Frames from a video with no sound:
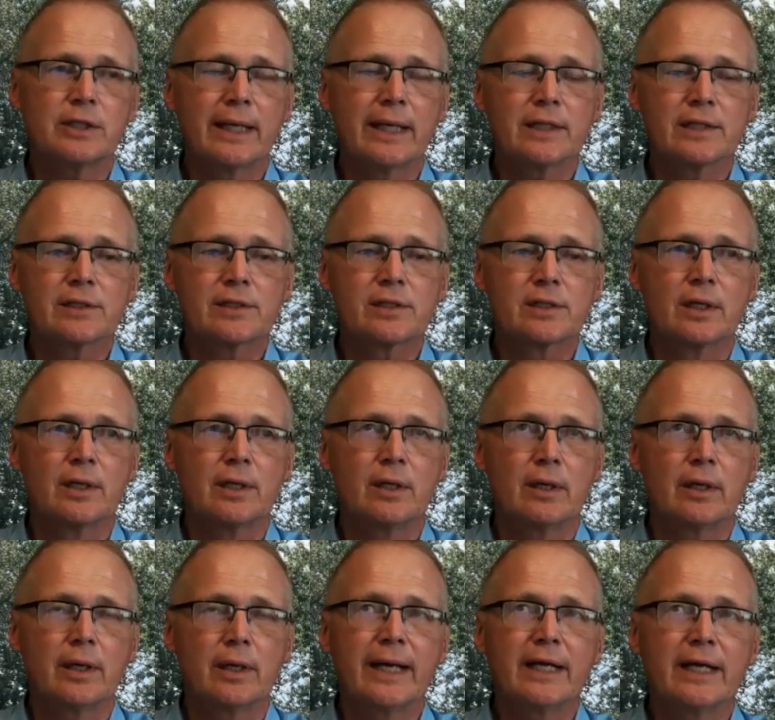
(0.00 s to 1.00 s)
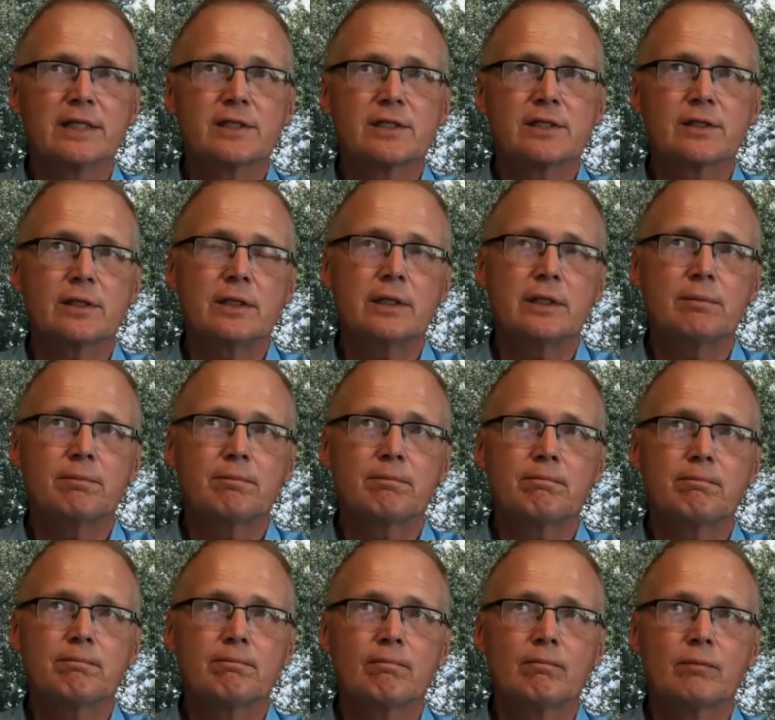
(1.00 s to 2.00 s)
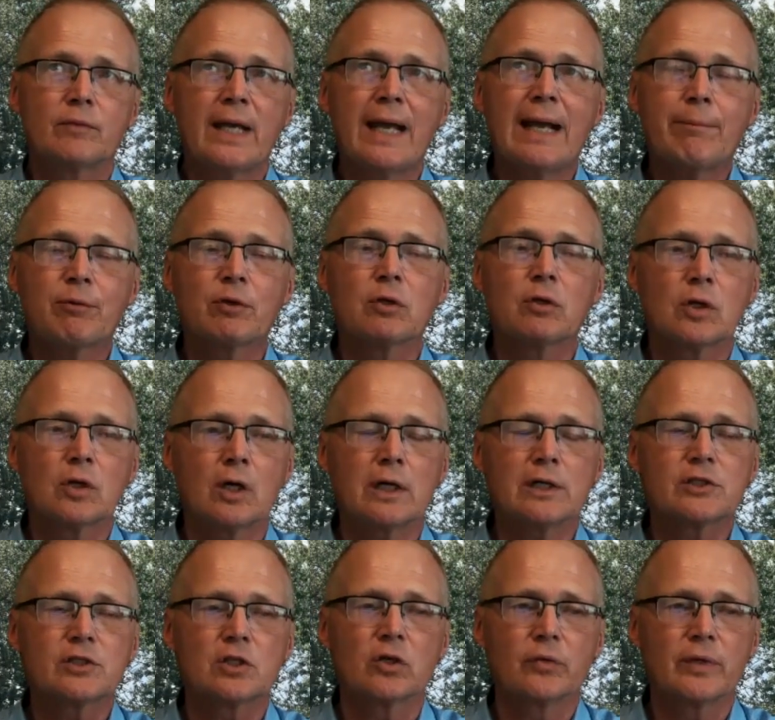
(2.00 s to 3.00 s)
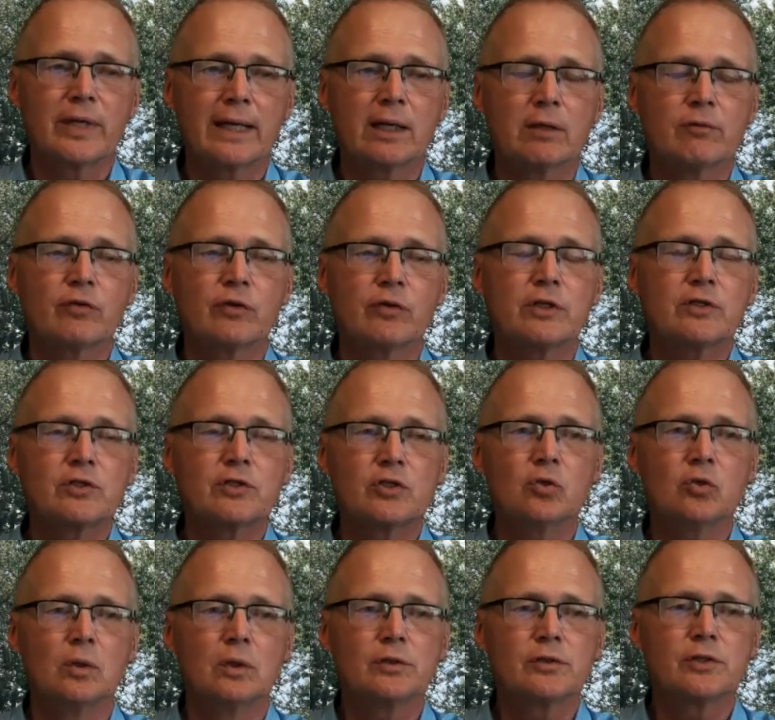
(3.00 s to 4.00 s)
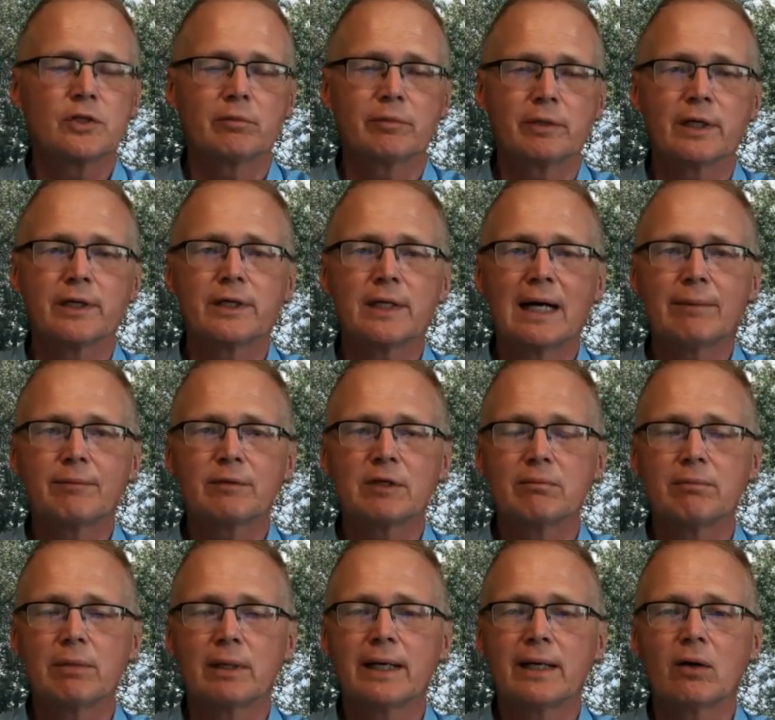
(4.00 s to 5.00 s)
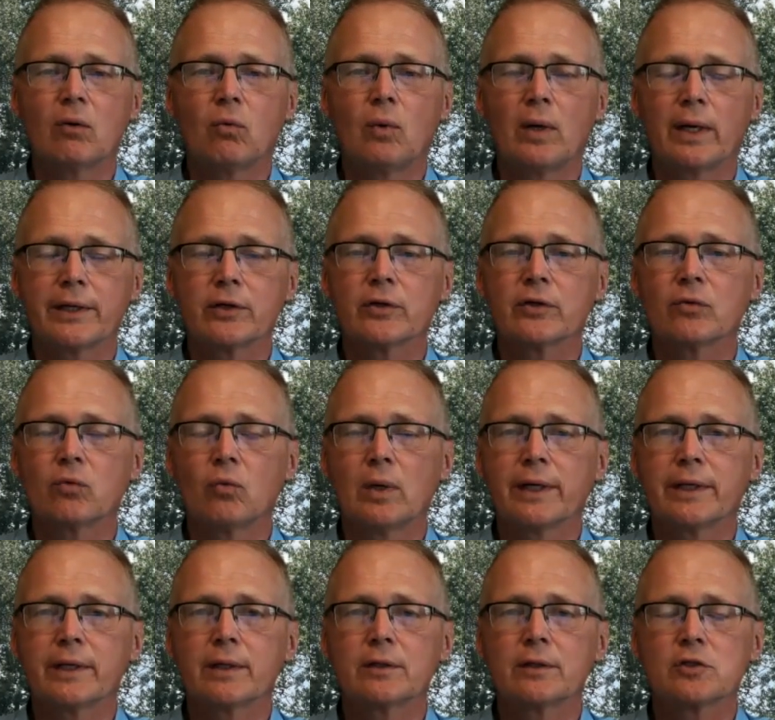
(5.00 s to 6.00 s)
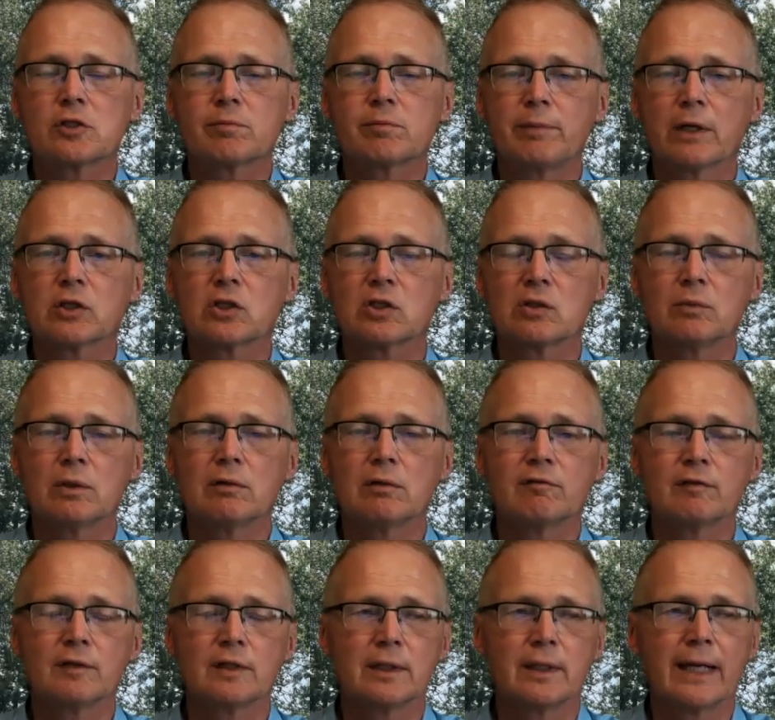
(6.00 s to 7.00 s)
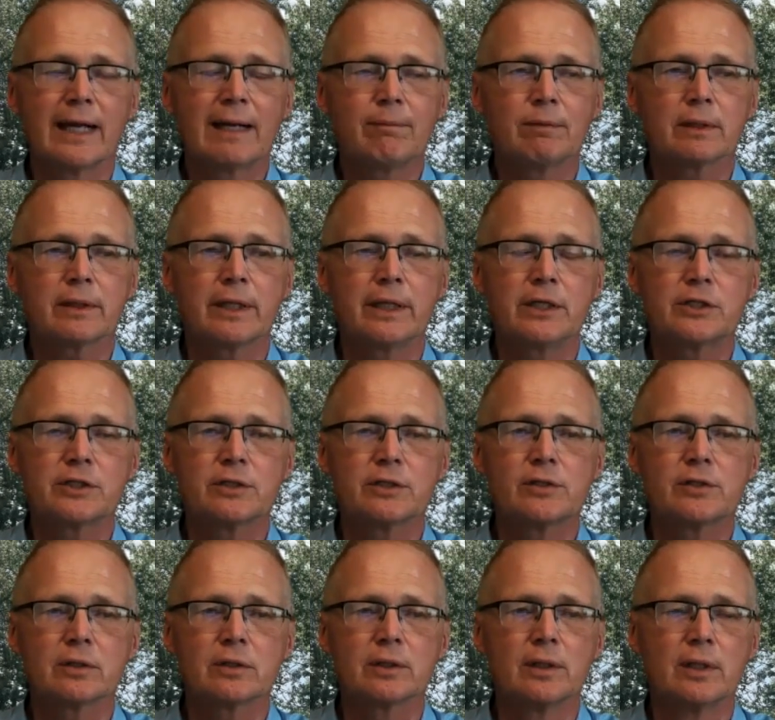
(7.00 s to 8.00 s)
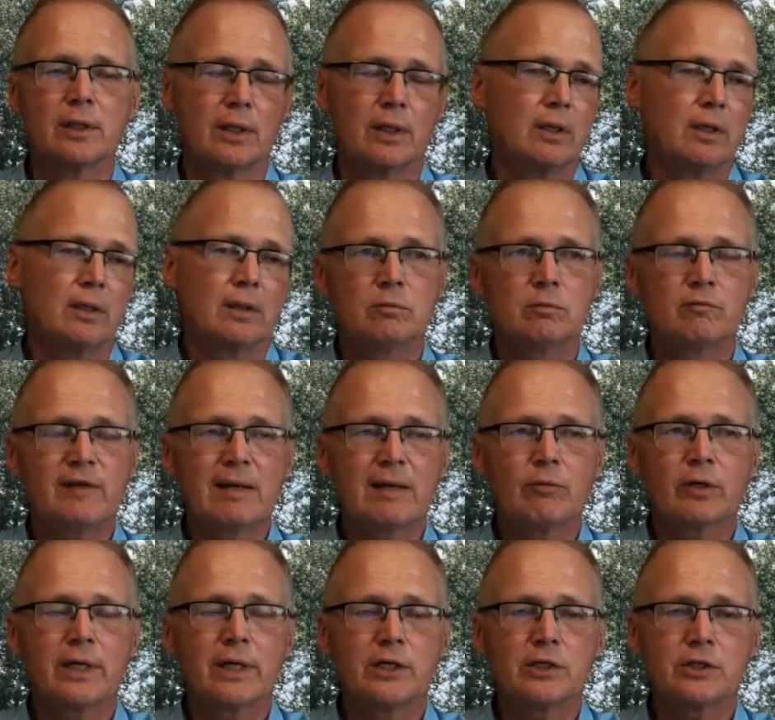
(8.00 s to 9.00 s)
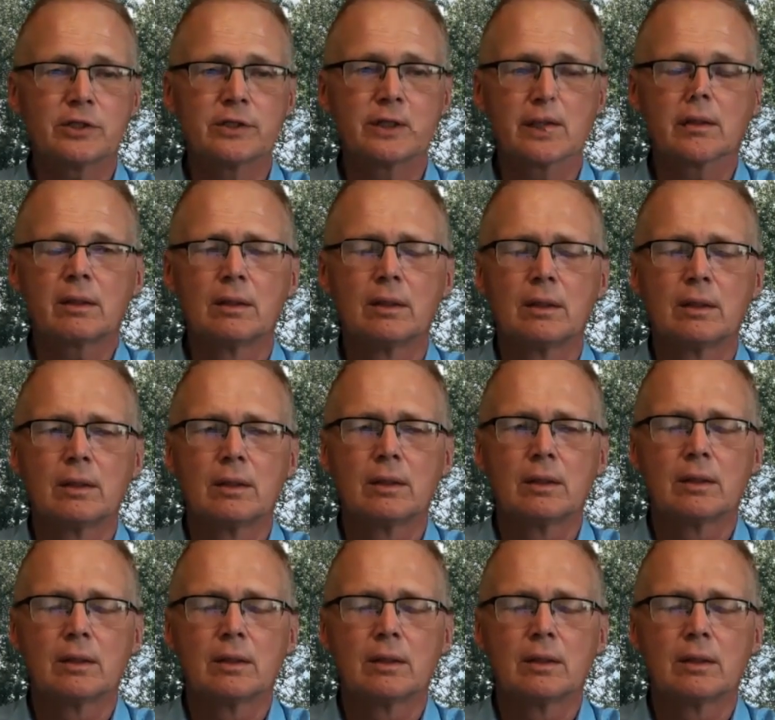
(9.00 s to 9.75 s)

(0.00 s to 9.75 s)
as the capital costs go down for these tools, they'll be adopted by a wider and wider spectrum of applications and fabrication techniques.